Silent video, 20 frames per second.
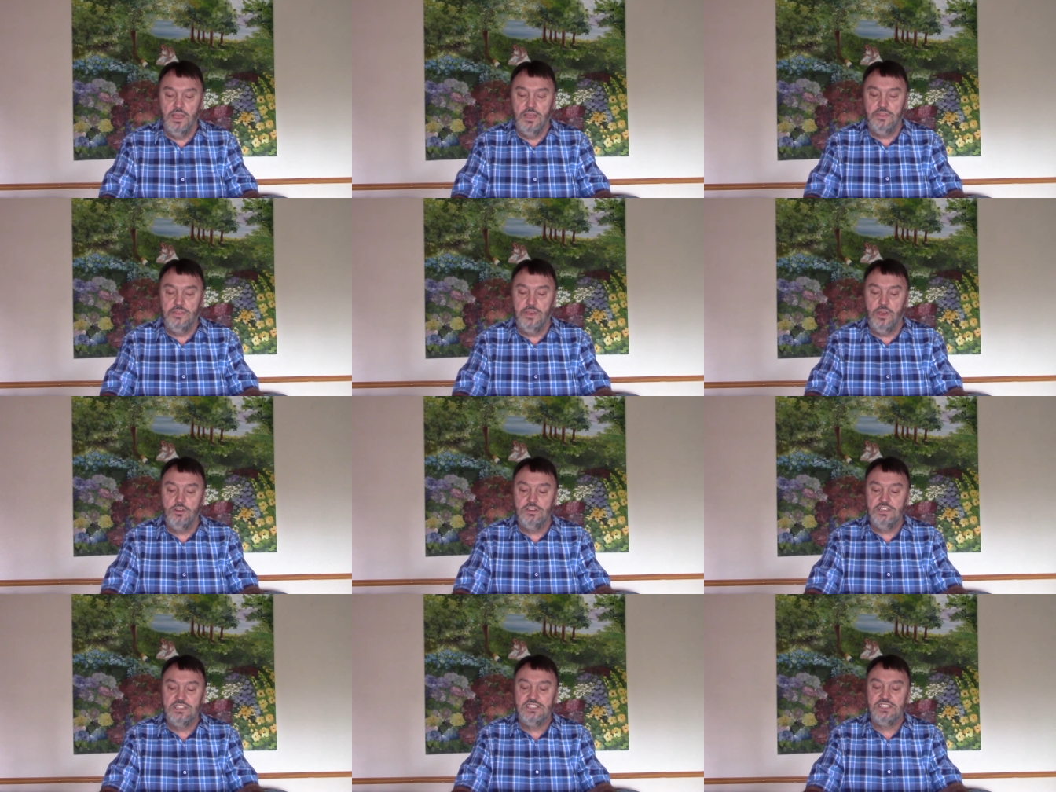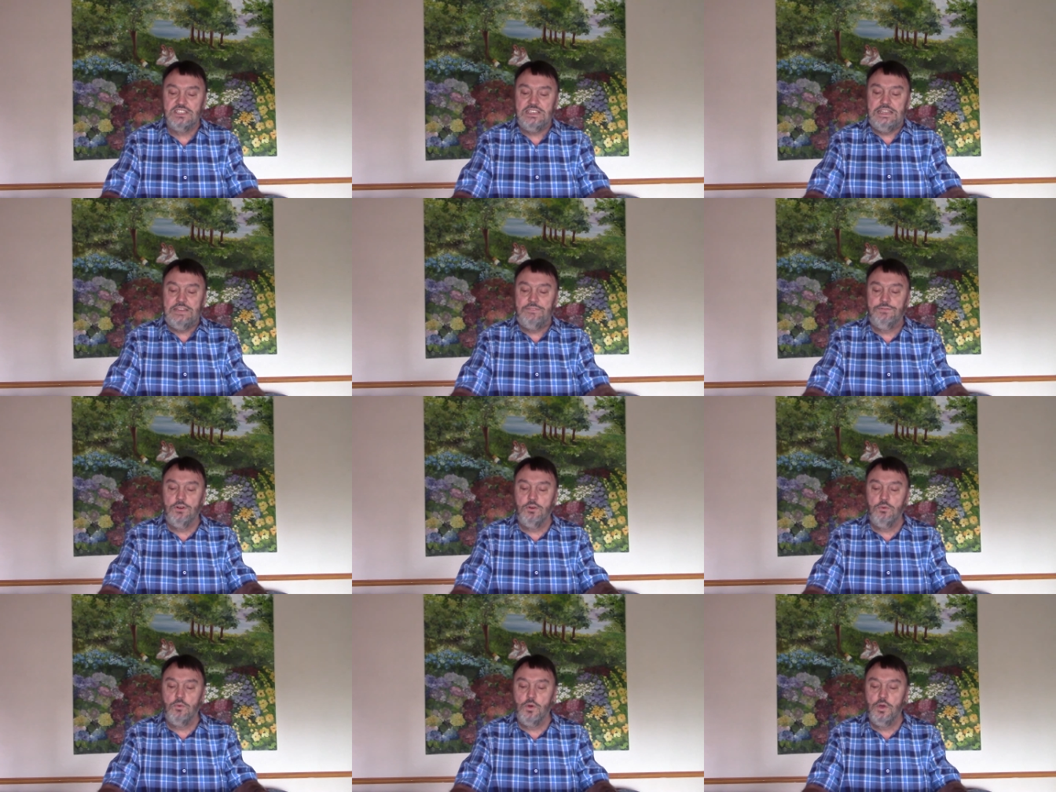They are
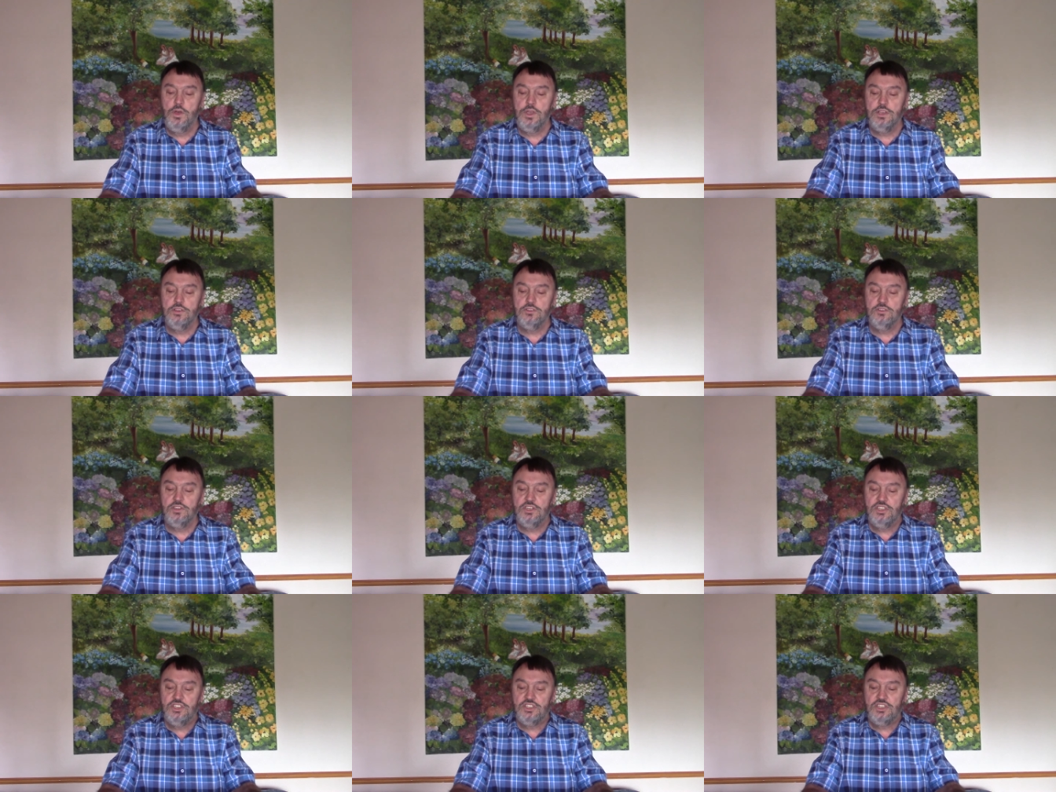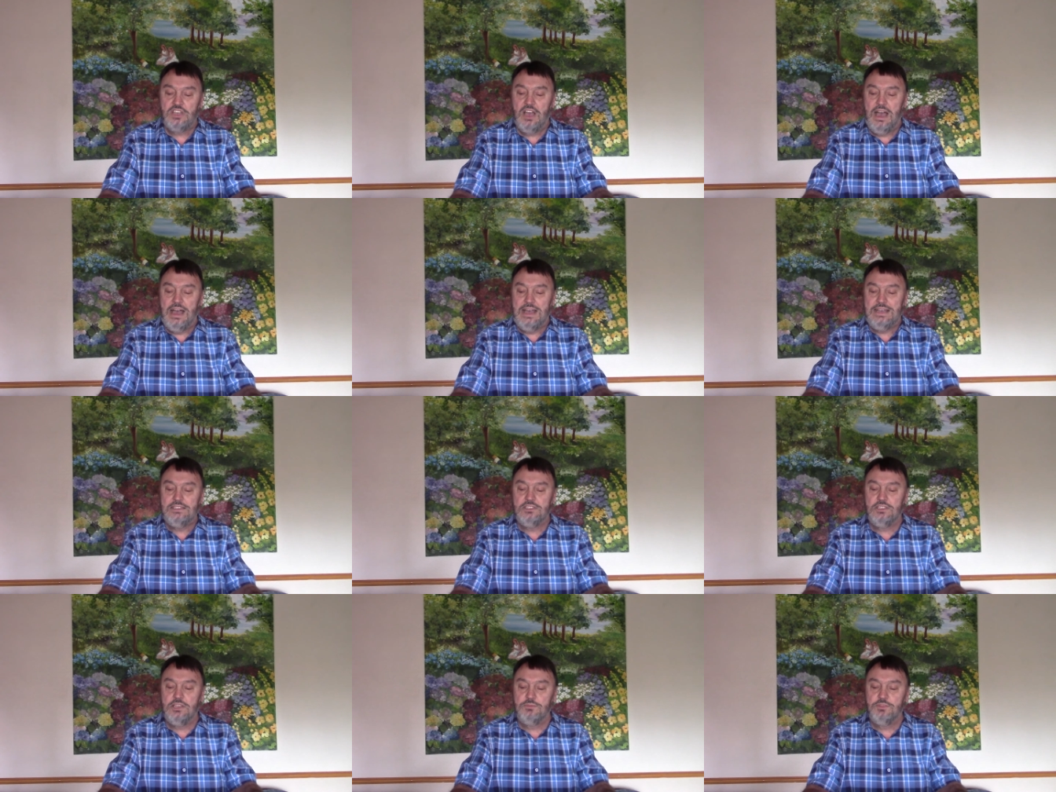deceitful workers who
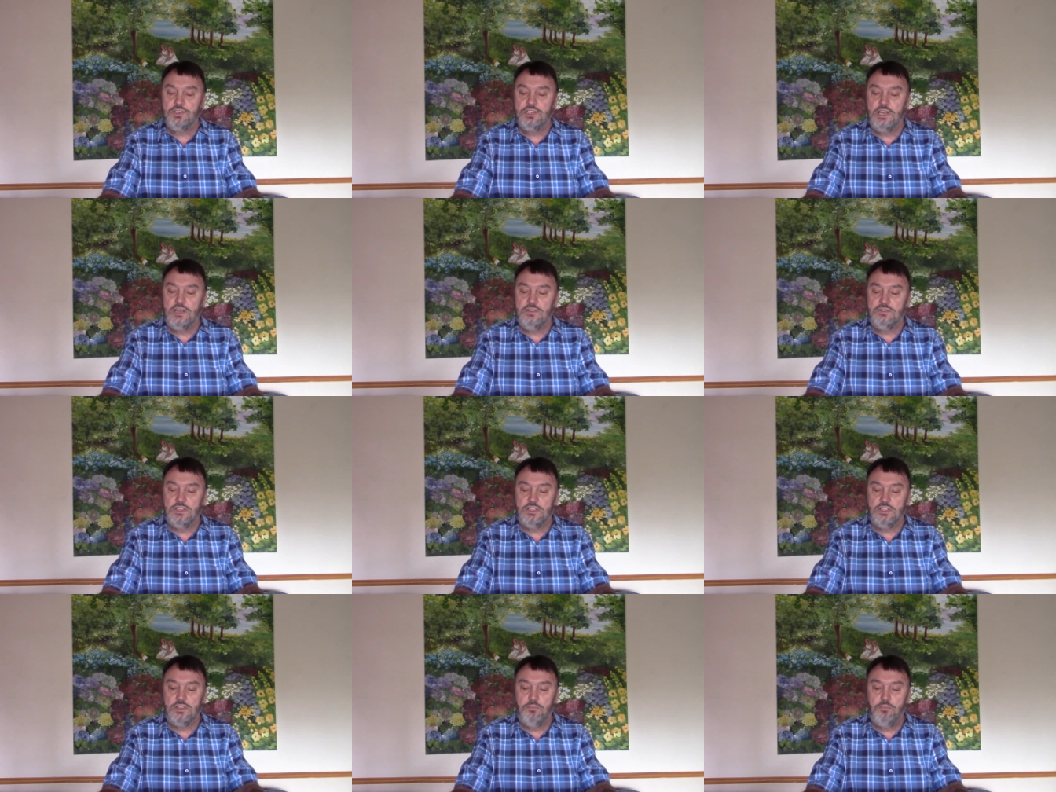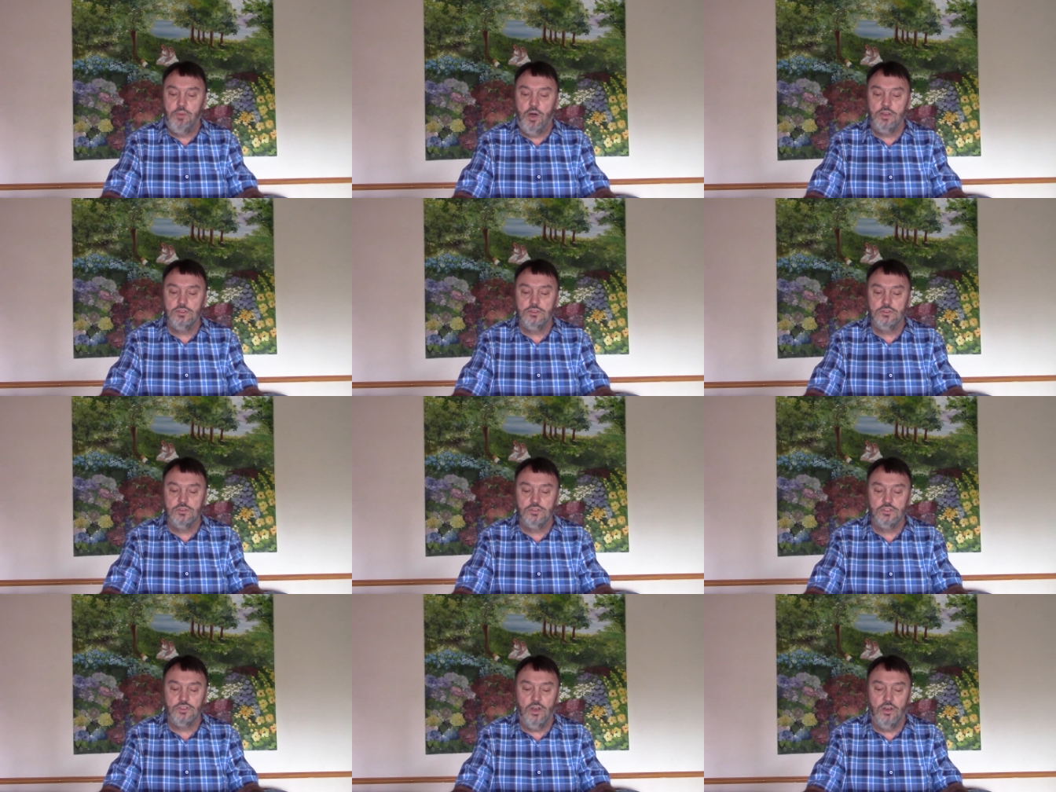disguise themselves as
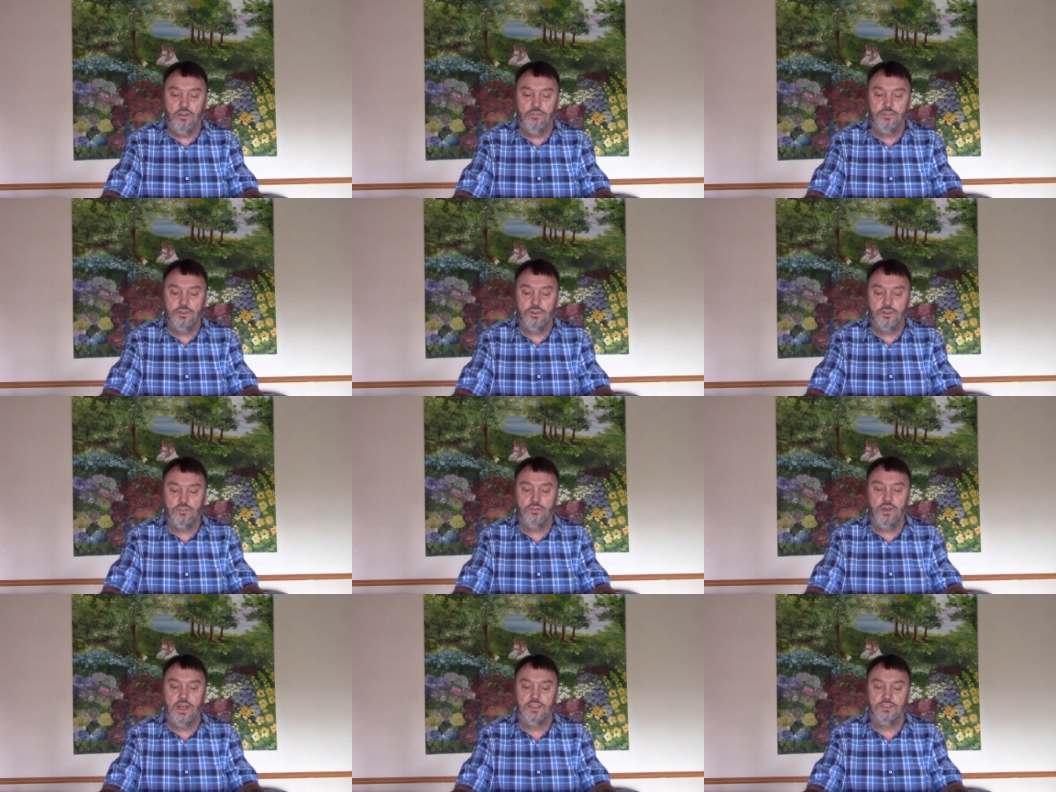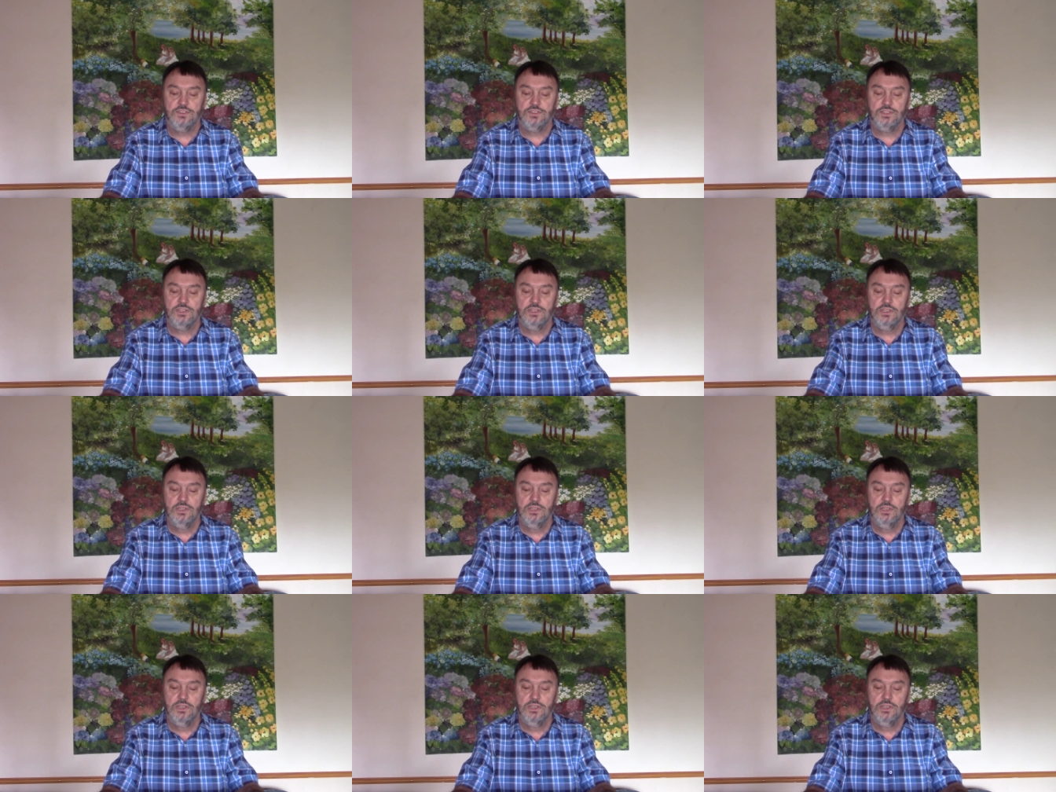apostles of Christ.